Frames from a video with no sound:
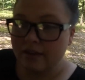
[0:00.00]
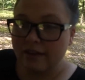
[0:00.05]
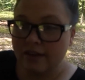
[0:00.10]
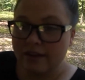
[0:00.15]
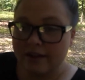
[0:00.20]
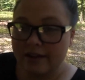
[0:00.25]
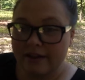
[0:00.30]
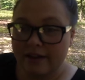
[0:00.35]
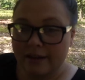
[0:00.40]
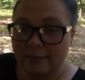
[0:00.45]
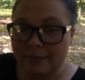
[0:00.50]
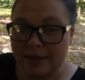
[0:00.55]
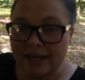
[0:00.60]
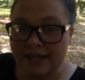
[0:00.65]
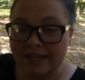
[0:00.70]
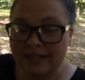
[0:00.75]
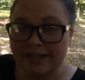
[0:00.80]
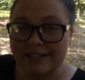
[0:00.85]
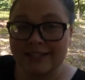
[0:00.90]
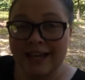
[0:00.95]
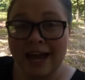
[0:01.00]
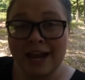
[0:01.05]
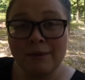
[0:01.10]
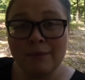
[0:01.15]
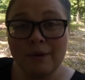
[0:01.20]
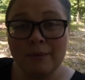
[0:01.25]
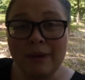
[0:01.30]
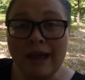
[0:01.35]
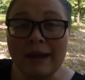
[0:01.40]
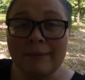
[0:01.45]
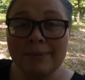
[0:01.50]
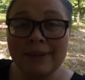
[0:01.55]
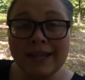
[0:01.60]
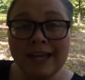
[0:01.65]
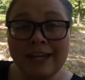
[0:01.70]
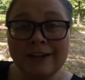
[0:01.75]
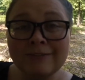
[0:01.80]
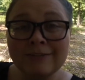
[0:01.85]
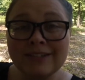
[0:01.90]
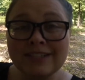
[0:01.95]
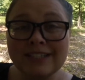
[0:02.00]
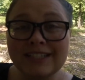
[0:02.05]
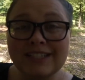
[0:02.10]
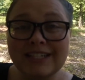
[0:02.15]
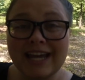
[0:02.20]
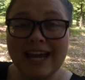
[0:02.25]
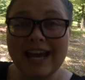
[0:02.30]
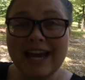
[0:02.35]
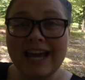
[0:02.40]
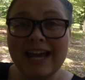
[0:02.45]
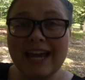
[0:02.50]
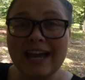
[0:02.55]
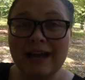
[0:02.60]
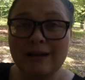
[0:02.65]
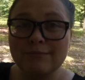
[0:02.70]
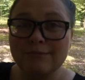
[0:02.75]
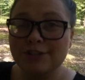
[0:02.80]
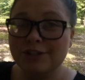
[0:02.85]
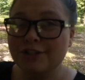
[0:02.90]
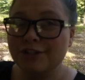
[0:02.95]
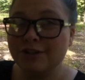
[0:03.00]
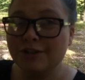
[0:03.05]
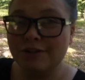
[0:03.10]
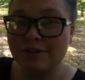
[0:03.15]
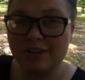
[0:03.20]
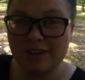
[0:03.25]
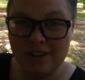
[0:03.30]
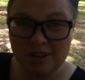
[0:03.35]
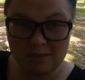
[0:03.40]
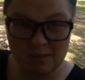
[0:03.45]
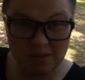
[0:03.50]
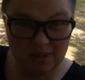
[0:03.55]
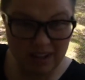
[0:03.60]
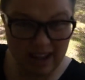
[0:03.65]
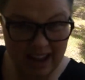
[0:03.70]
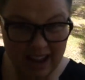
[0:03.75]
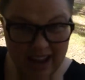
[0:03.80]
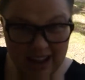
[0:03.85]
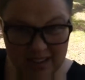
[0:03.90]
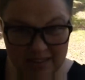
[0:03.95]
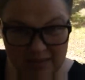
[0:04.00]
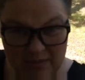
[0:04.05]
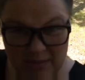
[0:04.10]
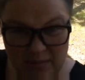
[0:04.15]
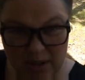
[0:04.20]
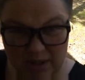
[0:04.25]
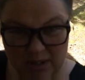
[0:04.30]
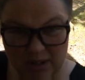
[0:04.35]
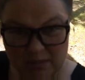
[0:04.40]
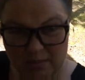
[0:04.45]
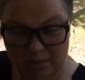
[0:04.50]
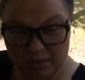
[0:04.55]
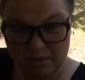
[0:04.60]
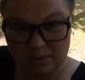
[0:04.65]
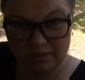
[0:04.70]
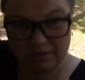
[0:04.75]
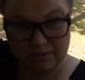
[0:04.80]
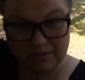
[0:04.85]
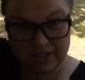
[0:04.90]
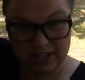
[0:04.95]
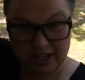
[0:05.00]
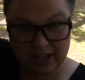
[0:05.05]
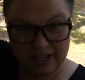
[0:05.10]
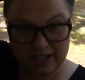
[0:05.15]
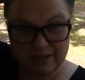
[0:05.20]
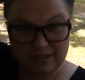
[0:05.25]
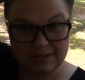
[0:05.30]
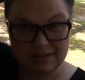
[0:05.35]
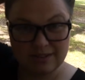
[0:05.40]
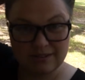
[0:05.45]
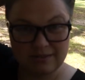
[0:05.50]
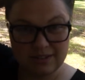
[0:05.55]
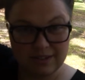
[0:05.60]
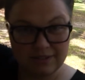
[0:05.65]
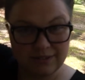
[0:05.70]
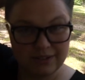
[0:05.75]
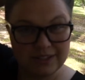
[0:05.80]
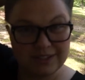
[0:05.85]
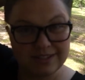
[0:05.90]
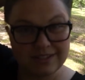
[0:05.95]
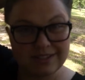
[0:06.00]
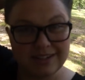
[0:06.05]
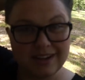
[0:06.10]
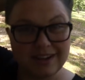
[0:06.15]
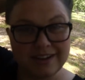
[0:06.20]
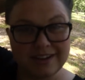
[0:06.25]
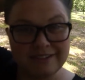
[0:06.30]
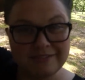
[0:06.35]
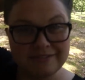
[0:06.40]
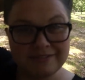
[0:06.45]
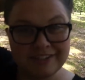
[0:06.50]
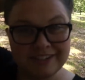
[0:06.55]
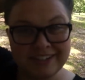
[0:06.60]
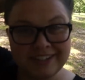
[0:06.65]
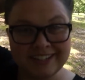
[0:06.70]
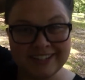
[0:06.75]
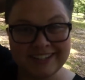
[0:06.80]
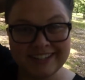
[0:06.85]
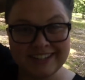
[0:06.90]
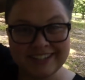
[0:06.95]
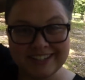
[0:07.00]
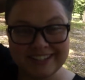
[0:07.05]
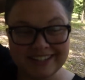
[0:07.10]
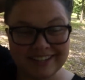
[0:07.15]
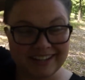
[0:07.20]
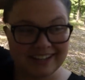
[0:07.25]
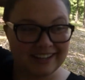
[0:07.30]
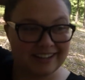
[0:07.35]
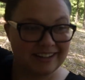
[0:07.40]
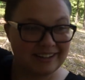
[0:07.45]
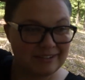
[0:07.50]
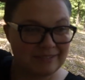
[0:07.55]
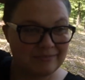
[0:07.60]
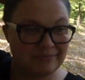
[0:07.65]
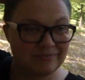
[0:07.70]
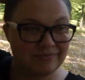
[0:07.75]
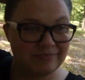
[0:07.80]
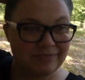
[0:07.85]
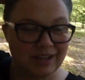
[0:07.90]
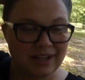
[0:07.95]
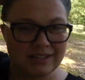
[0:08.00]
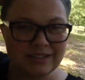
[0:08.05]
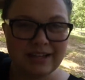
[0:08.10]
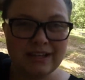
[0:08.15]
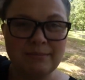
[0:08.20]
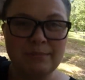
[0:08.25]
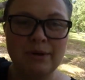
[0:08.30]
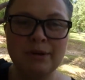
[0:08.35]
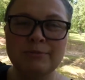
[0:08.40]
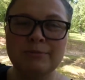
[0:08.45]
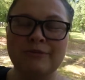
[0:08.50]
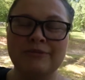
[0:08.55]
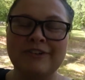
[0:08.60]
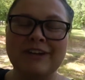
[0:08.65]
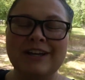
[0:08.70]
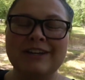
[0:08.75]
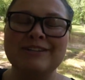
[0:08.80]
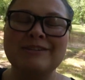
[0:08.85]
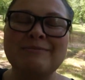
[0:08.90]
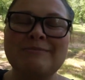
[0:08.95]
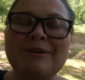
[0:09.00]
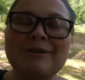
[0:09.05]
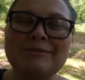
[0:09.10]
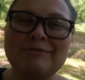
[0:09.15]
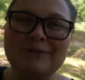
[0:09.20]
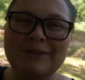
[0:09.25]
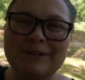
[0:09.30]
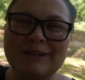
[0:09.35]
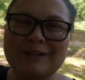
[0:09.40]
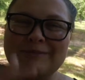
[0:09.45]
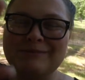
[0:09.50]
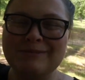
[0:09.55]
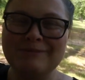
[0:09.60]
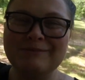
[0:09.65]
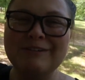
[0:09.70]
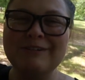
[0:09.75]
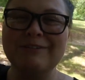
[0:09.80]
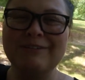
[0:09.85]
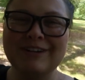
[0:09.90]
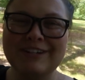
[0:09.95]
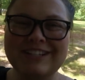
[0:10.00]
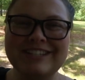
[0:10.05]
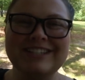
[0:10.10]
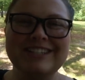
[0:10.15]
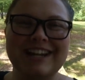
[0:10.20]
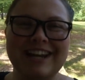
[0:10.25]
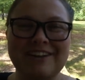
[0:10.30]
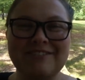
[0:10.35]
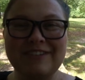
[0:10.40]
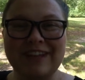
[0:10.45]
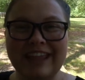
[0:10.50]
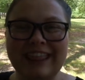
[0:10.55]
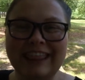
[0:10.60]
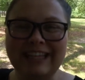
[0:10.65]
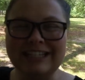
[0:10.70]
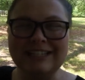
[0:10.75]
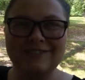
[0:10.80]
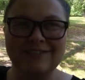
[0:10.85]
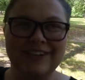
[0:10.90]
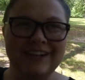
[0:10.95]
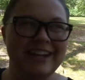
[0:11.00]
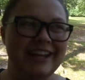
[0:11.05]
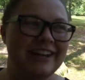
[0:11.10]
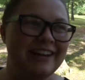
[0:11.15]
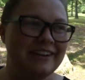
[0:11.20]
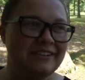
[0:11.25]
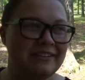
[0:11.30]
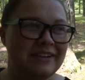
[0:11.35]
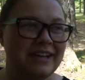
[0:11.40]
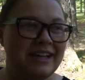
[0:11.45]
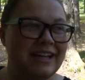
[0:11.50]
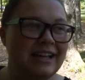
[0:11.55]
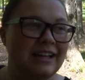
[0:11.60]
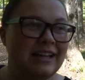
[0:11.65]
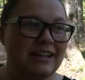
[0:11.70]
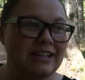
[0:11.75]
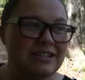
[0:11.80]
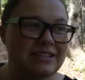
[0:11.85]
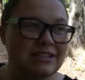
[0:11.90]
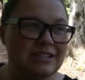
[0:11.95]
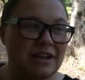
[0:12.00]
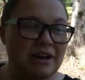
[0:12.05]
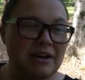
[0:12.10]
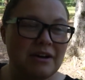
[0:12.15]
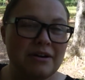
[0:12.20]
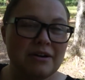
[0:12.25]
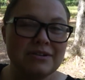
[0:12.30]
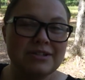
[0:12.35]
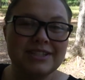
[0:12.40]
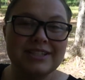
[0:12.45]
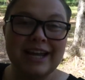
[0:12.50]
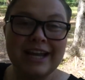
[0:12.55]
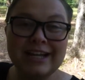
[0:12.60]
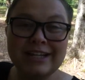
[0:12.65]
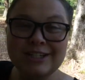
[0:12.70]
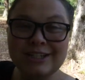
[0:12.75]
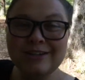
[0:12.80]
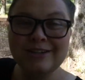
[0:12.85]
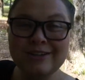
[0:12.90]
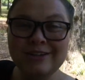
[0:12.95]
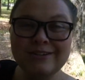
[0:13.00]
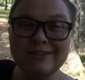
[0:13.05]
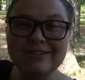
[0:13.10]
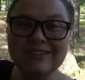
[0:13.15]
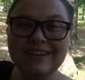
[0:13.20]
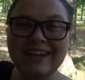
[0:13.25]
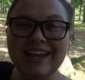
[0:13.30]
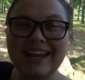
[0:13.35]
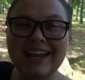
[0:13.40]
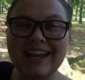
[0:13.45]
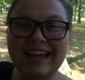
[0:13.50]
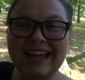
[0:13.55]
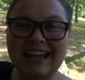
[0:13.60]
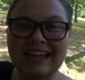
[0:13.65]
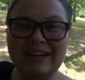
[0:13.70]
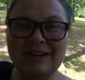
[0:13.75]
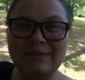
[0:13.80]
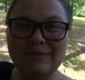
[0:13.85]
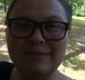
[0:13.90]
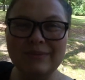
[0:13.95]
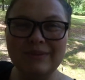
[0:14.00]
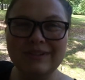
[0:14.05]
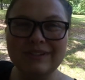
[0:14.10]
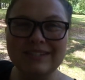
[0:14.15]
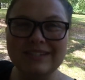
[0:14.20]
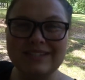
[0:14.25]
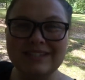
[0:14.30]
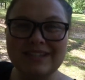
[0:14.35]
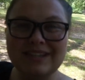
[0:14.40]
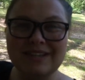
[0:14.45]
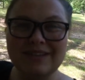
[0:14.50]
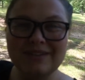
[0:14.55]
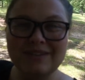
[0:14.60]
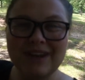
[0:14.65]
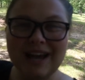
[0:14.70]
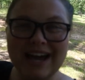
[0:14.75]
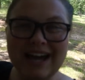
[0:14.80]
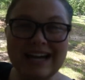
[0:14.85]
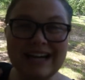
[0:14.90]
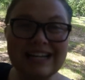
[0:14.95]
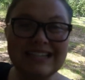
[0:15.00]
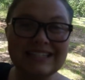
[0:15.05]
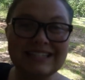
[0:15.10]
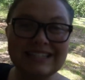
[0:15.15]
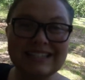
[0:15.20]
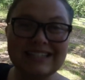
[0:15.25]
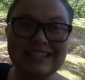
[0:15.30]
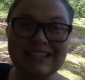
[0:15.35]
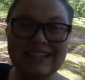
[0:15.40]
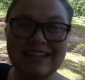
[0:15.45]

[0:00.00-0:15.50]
Um, that's kind of what we have planned for today. I'm sure we'll have multiple videos of different stuff. Um, I say multiple videos, multiple clips of different stuff in this video. So stay tuned and we'll see you guys